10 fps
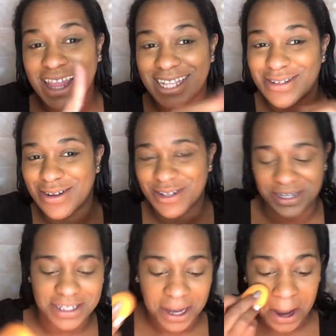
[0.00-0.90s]
That's what I was trying to
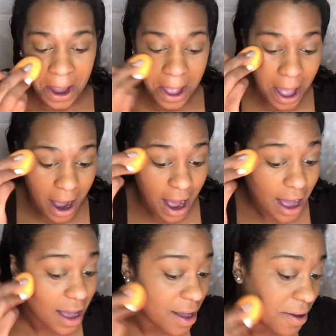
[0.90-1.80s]
say.
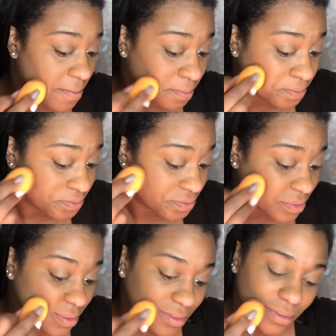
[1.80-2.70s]
Um
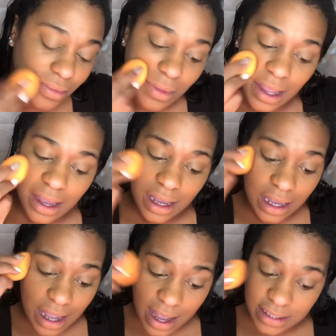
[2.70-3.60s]

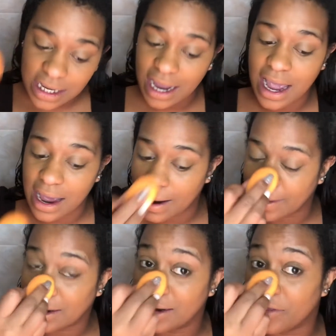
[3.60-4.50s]
and I had
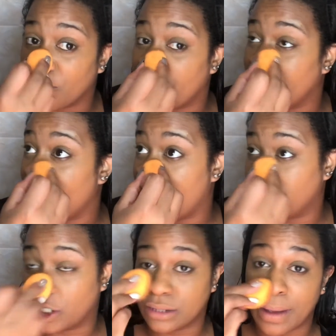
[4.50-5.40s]
another one that had
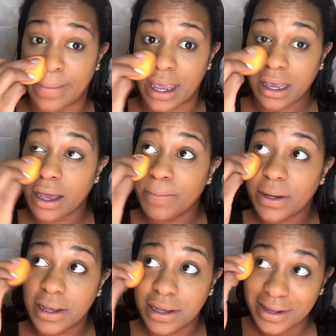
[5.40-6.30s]
just my makeup
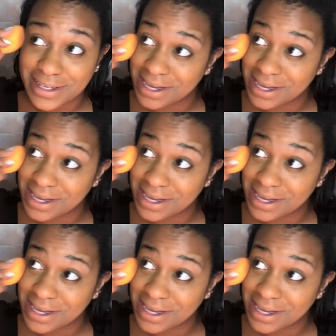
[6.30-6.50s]
in it.